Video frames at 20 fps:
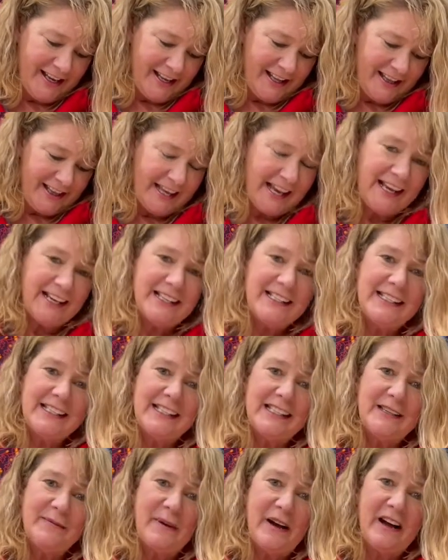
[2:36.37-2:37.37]
Thanks,
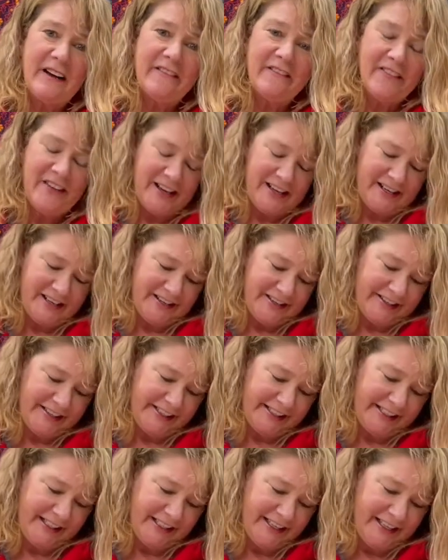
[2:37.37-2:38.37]
City
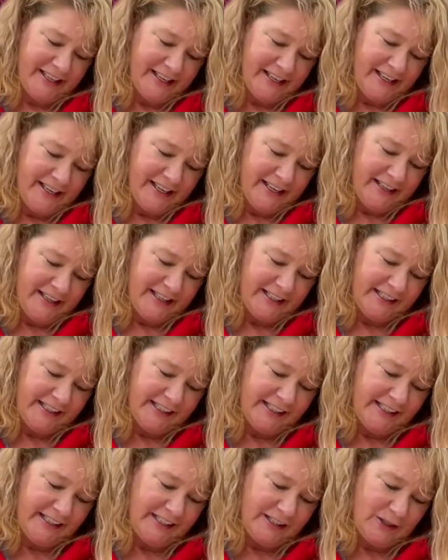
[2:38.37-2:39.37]
Bonfires. This
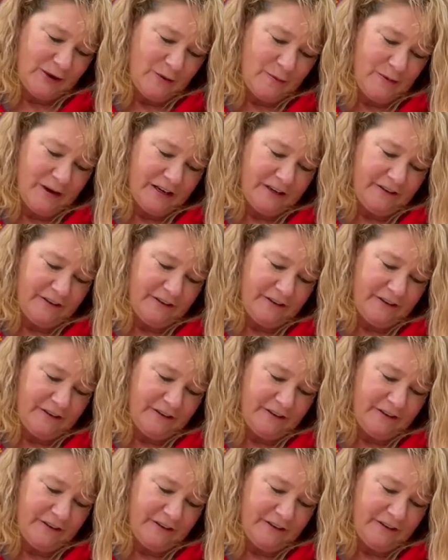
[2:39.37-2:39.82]
is so much